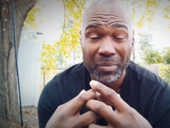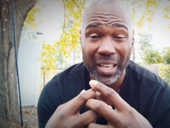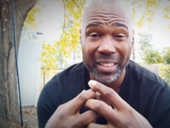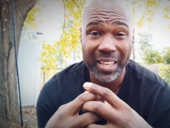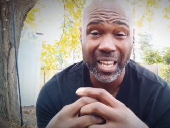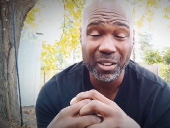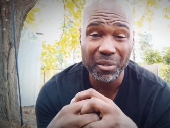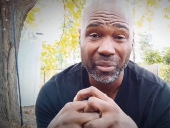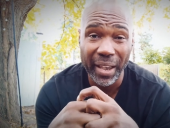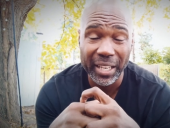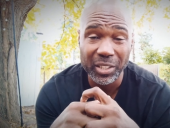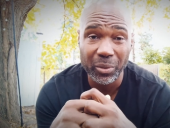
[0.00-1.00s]
And then you
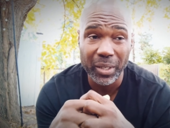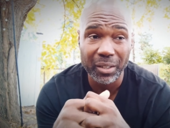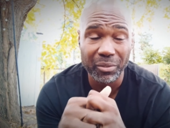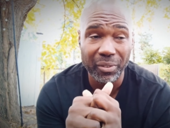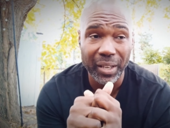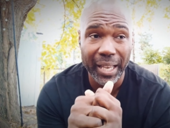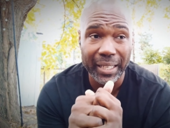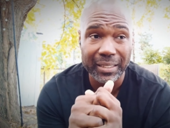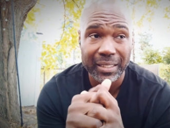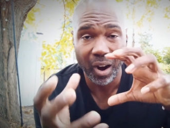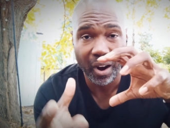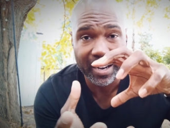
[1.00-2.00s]
factor in the
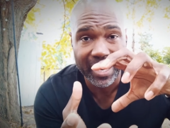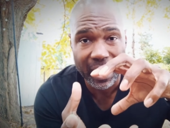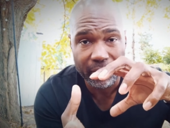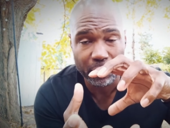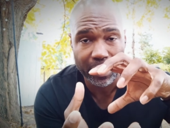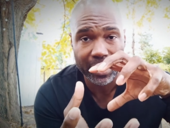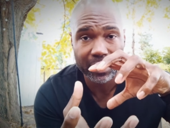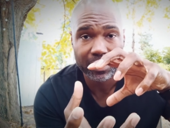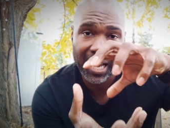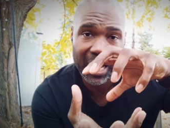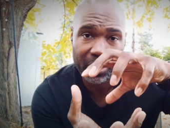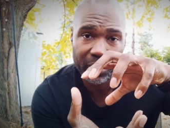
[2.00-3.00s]
fact our government,
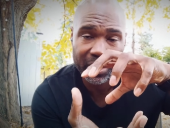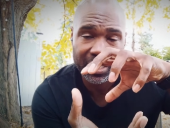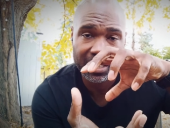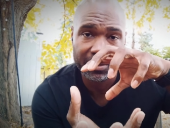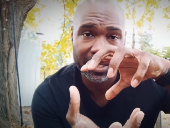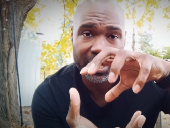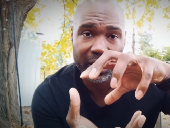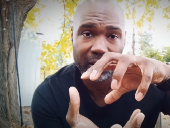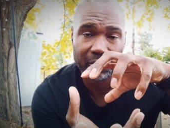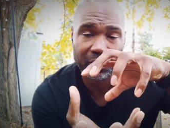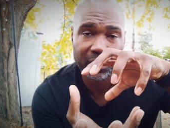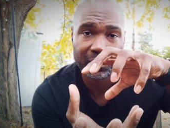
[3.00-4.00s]
Congress in of
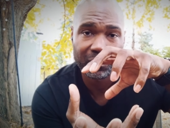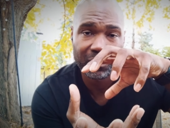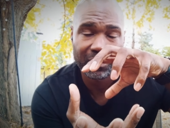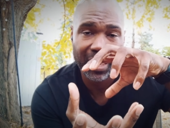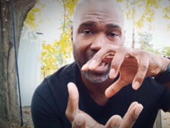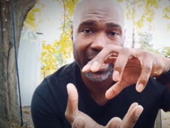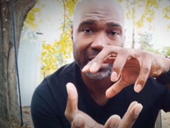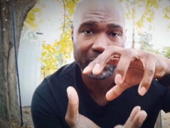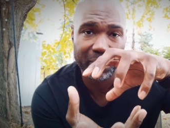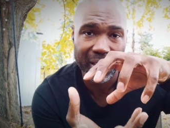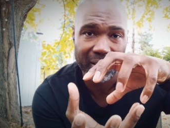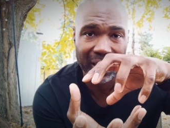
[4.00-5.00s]
itself, has
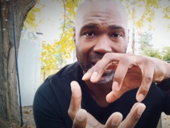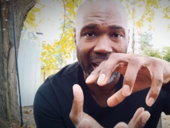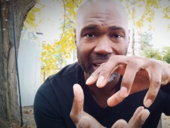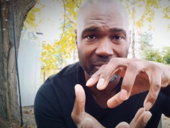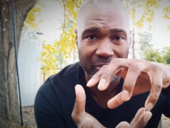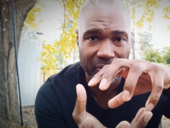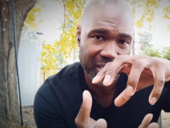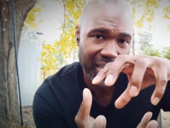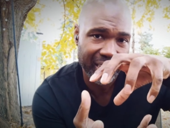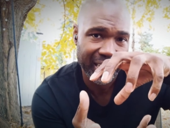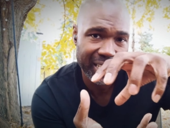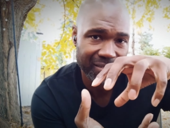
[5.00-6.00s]
been the life
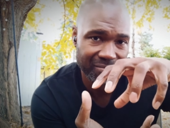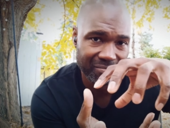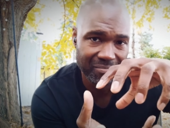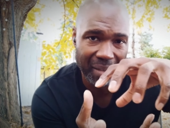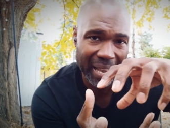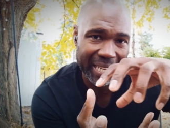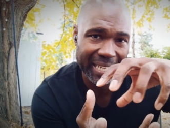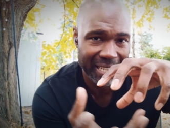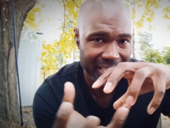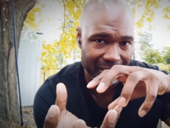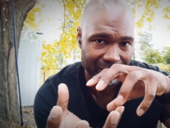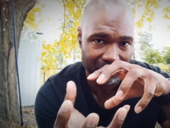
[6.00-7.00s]
sucking
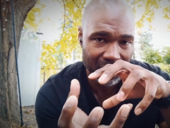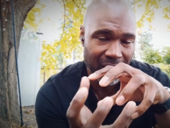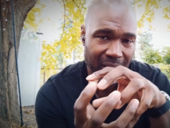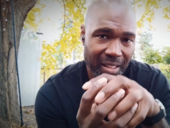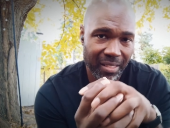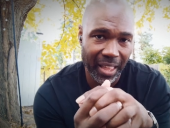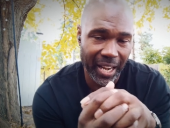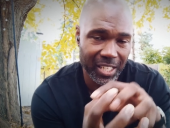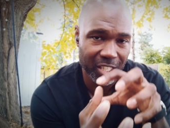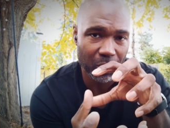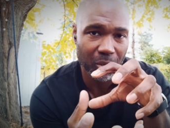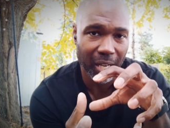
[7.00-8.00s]
mechanism that
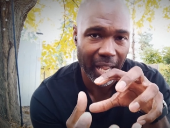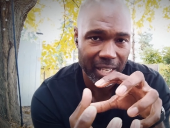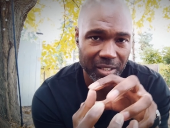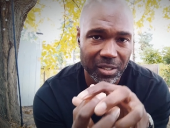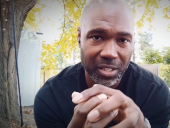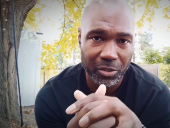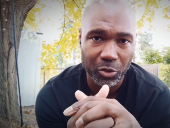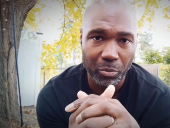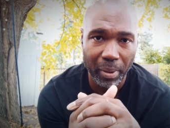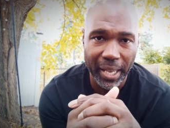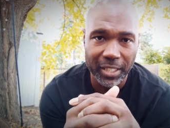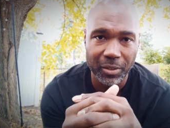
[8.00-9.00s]
has utilized the central
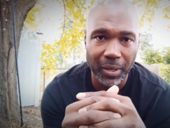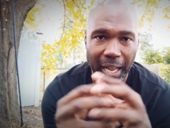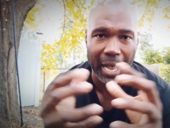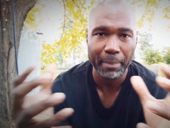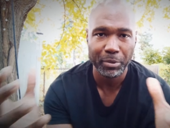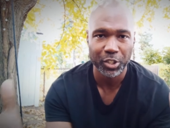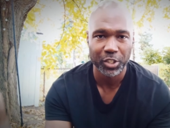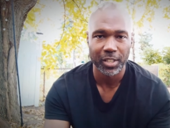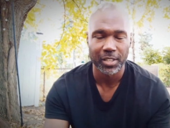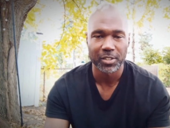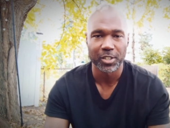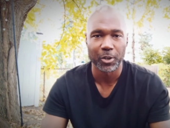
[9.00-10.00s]
bank to accomplish
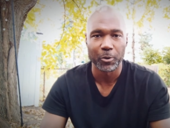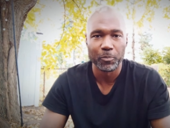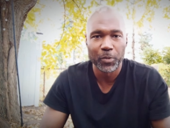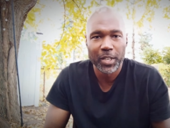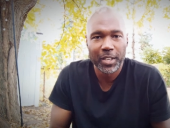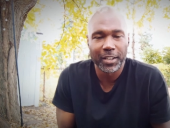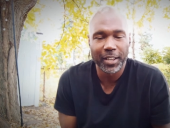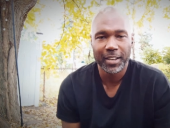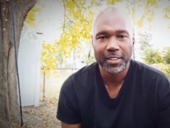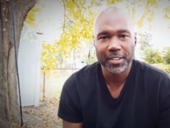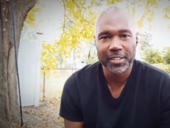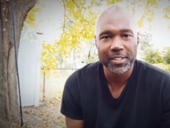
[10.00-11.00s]
this. So none
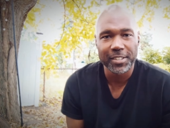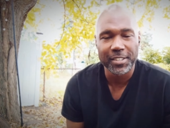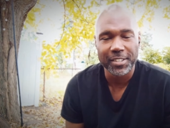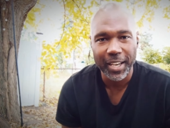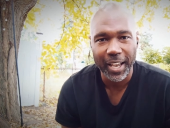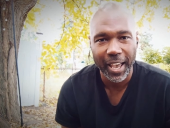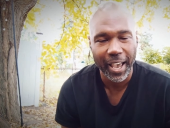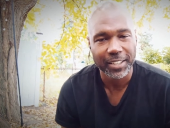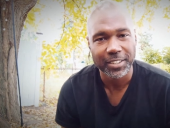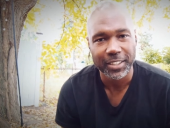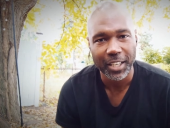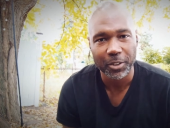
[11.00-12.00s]
of this is
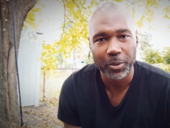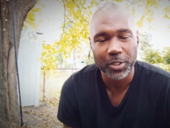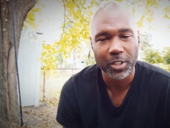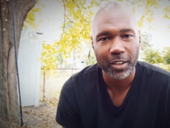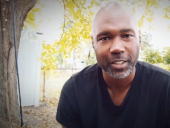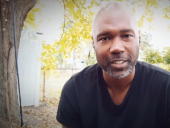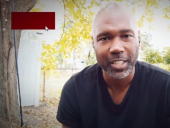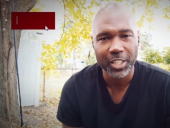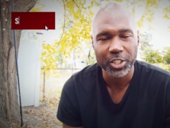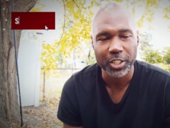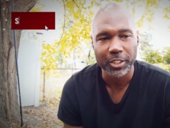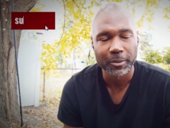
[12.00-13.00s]
accidental, it's all
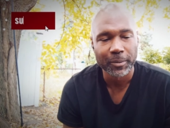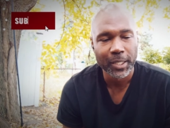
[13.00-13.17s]
intentional.